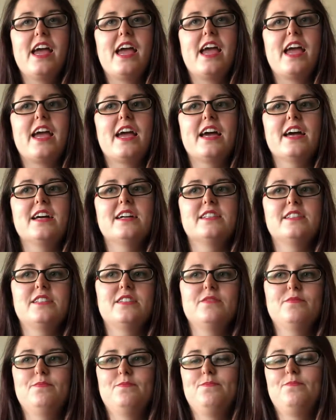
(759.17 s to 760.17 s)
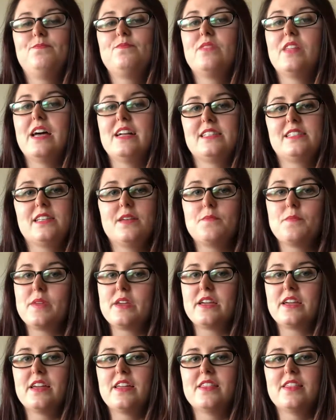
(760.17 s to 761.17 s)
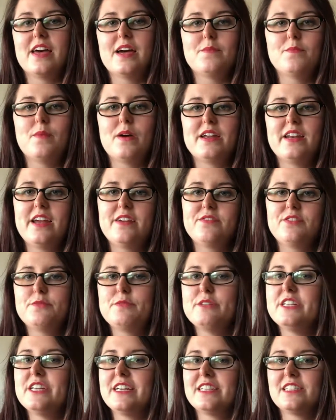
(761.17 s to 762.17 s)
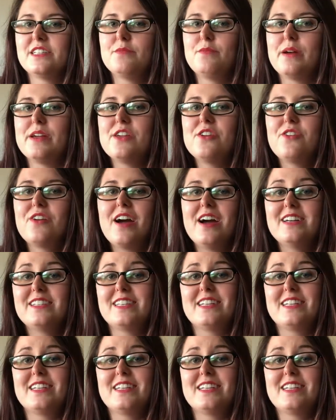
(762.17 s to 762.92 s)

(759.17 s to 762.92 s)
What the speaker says: and that's something that might have to be tested by you guys,